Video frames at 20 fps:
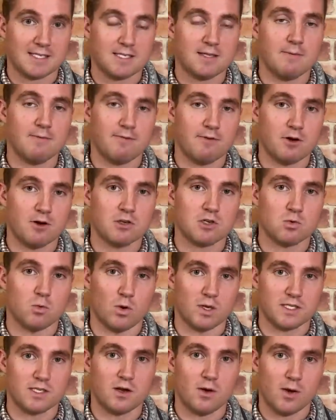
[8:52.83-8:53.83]
them first,
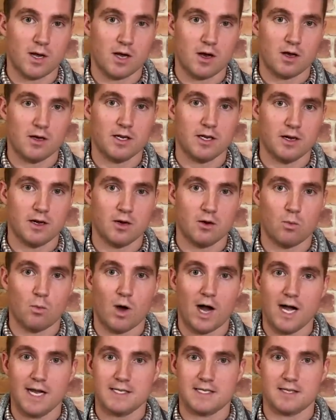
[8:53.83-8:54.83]
what's going on here?
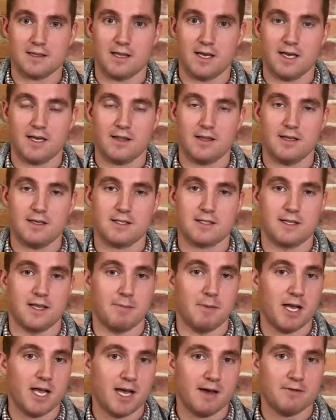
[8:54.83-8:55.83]
Why is it like this? They
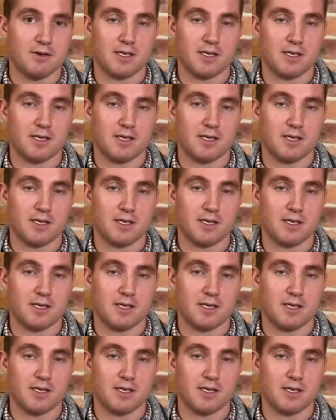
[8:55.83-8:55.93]
might have an